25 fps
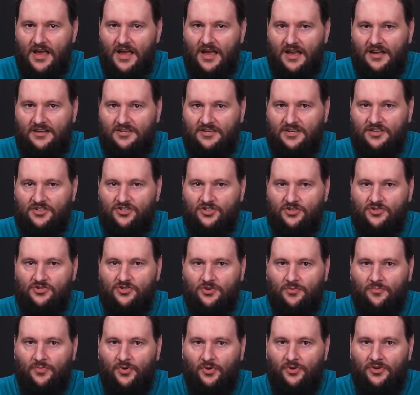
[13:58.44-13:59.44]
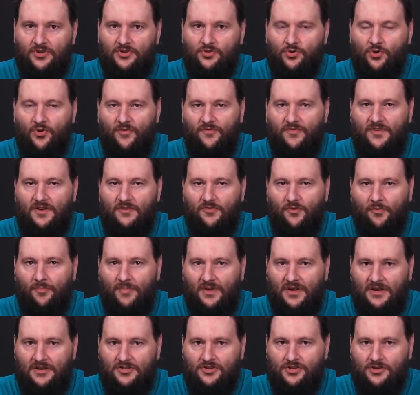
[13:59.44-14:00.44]
and tensions are building to a fever
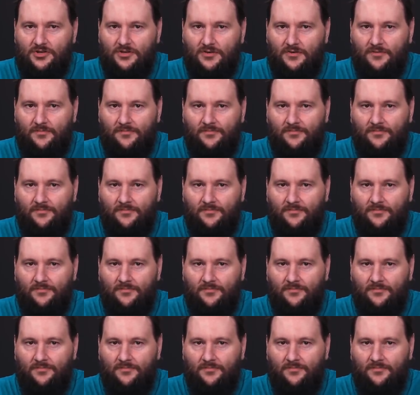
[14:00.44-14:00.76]
pitch.